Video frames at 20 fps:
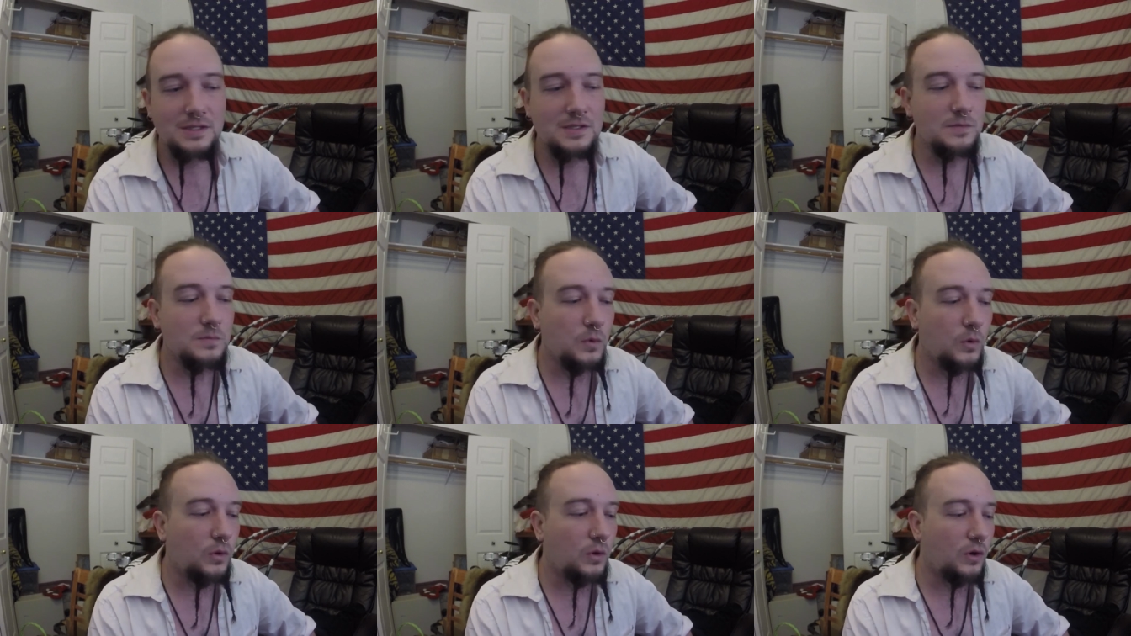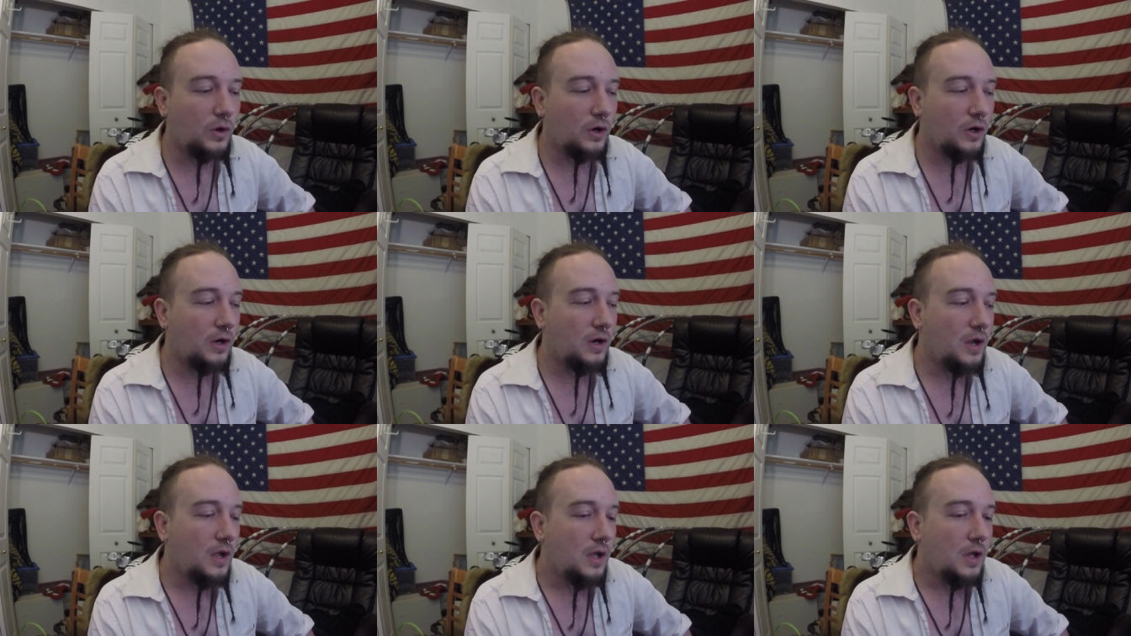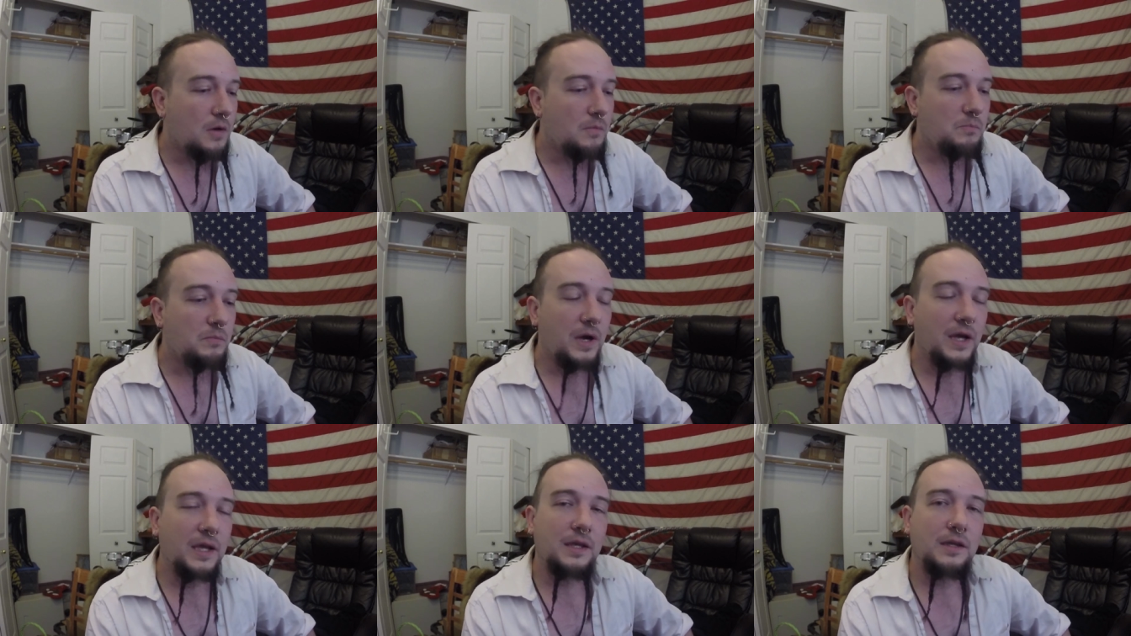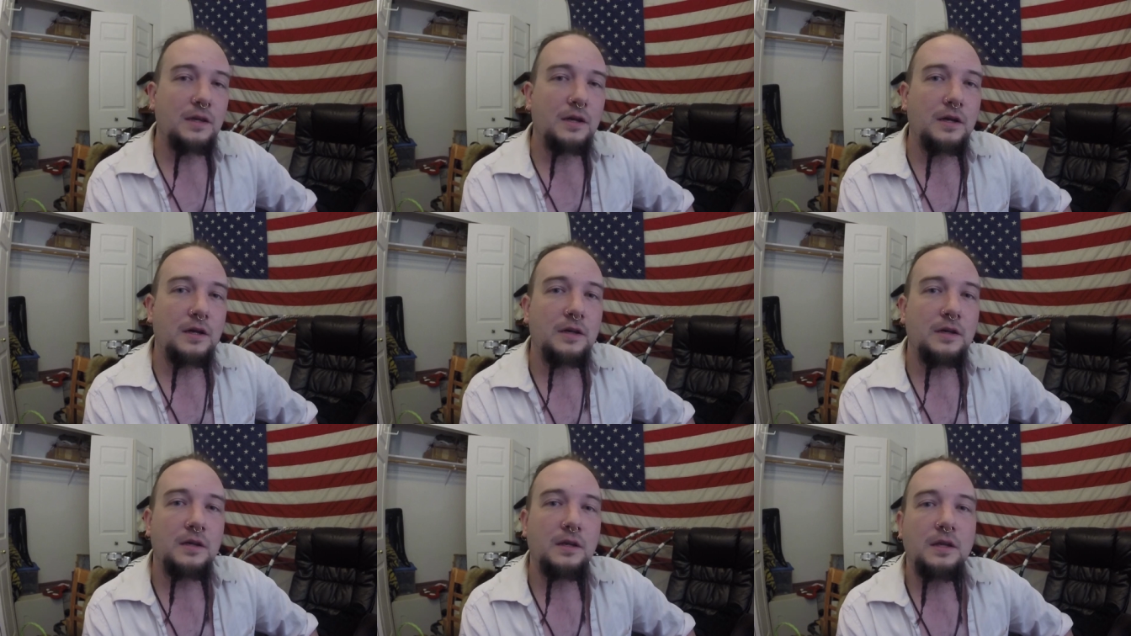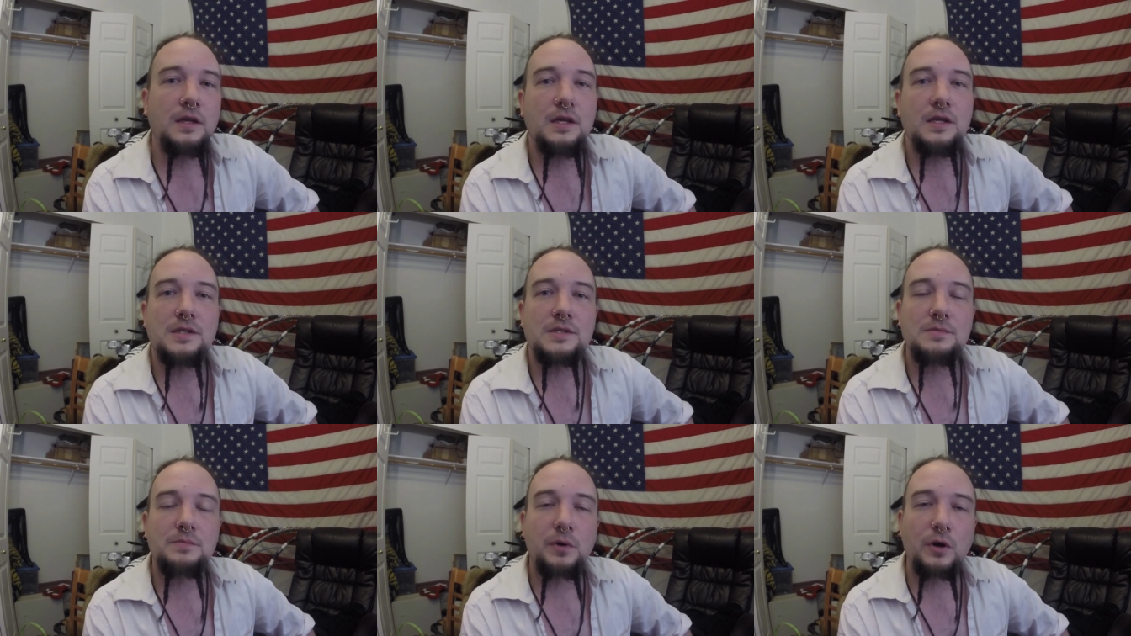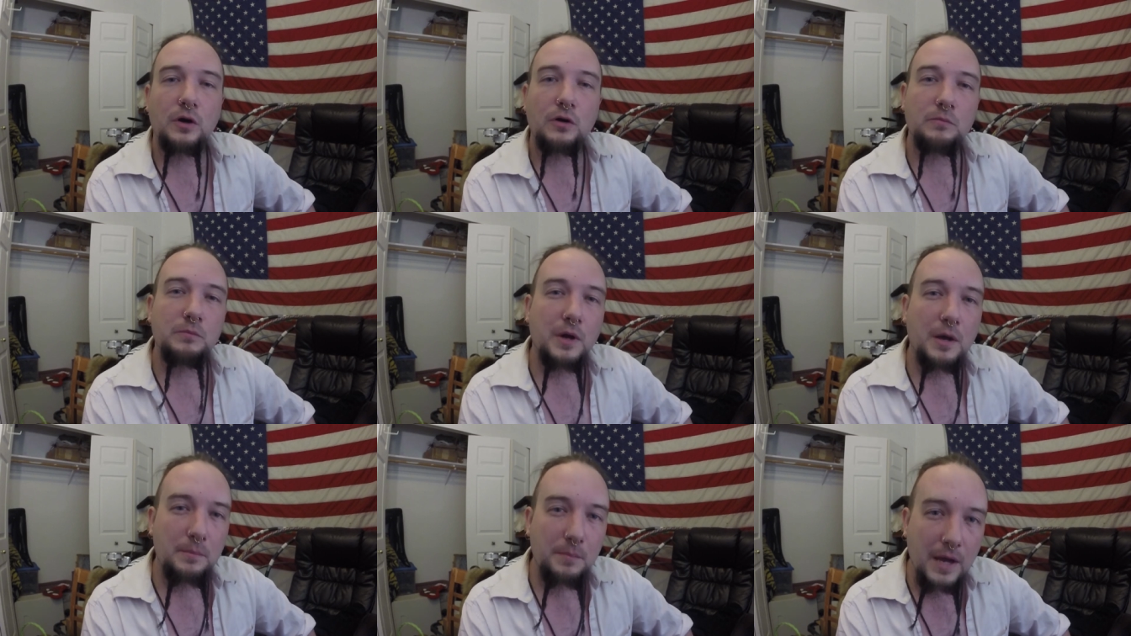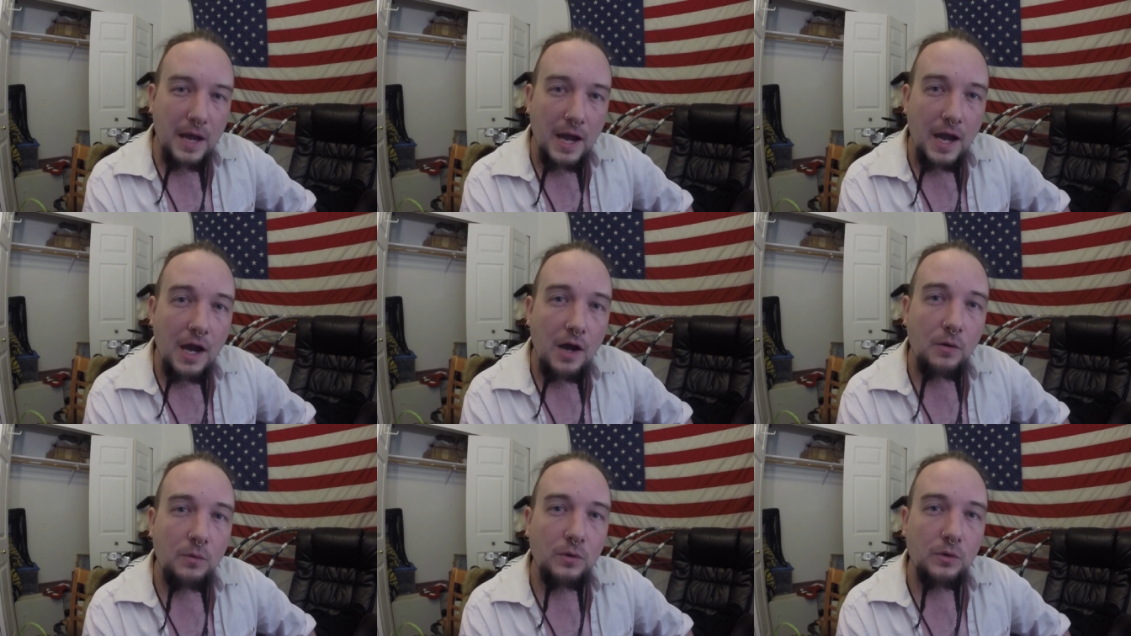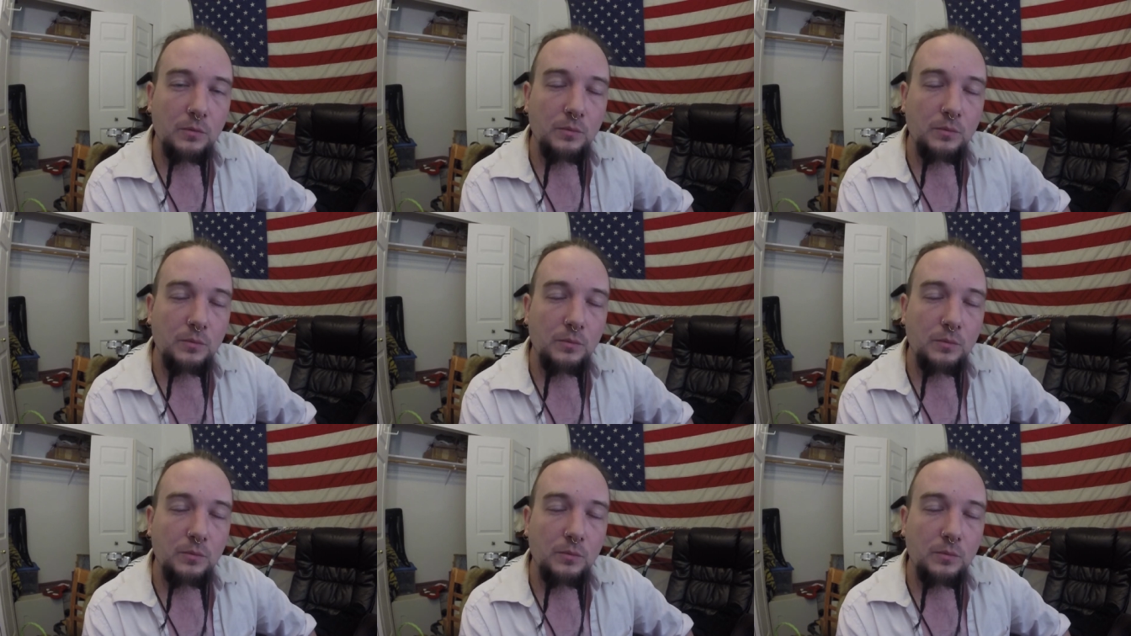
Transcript: It's more my gun is part of my power,